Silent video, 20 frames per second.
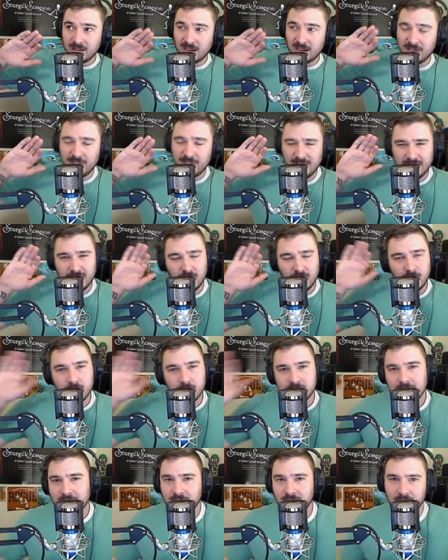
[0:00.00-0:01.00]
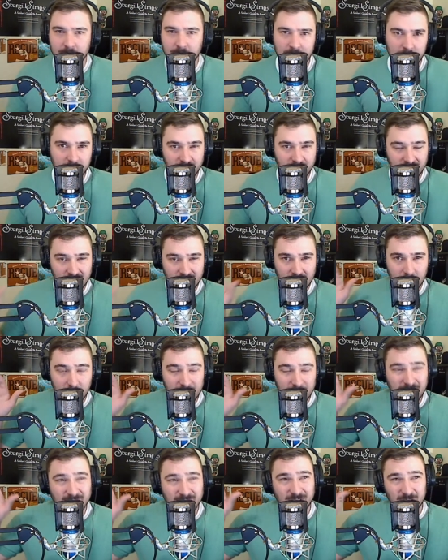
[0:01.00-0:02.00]
feel like it almost had a bit
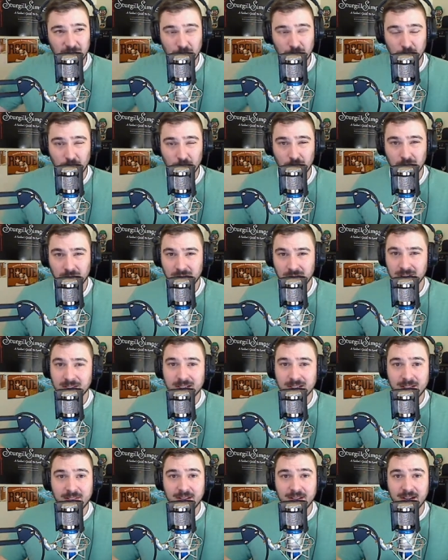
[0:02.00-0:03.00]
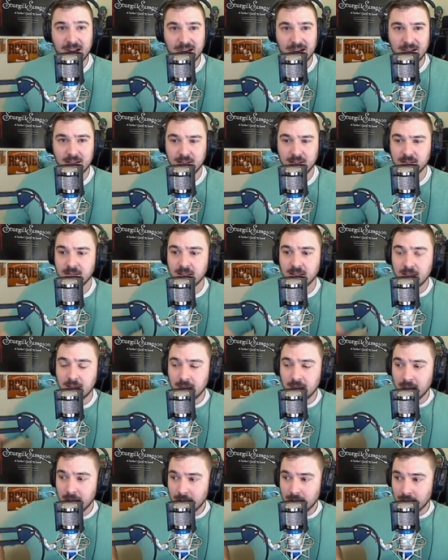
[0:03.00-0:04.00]
of a lull in the 90s.
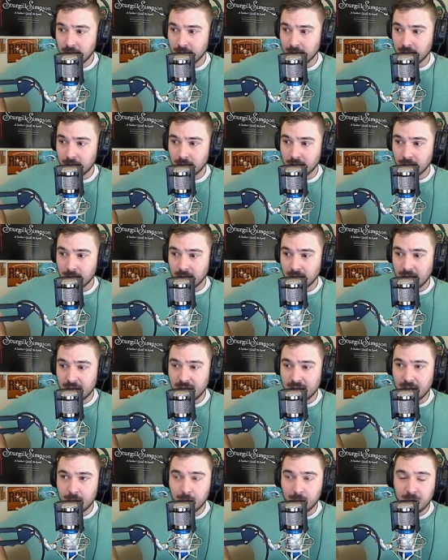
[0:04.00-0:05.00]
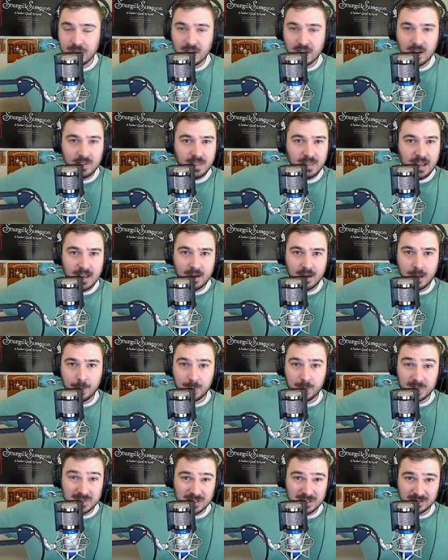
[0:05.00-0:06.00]
And then beyond that,
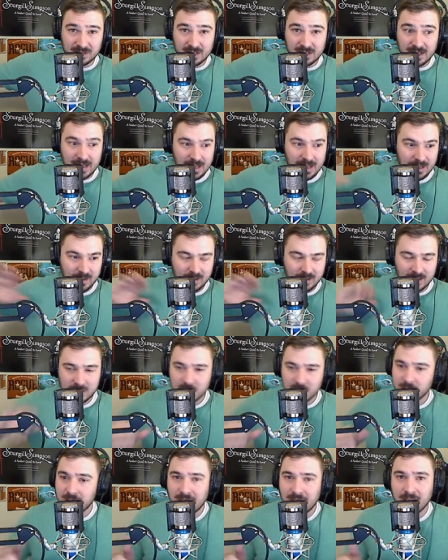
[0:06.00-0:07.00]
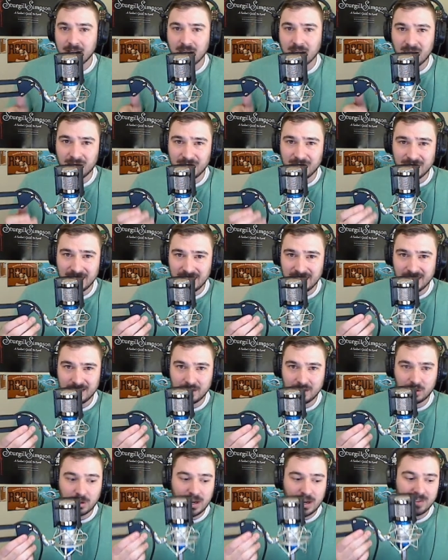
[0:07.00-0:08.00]
up until today, it's taken off
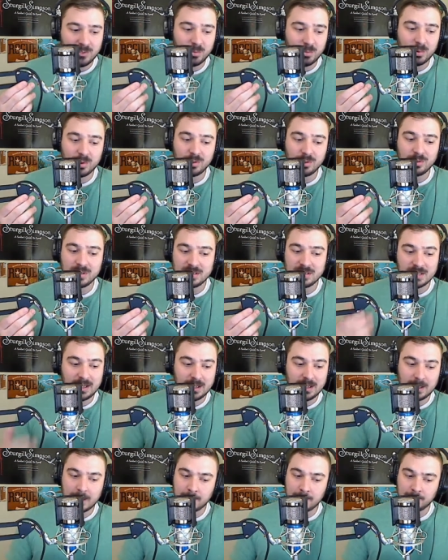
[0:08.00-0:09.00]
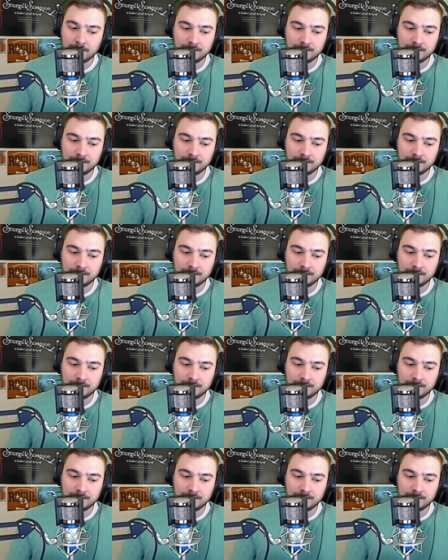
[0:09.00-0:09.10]
again. Craft brew is like,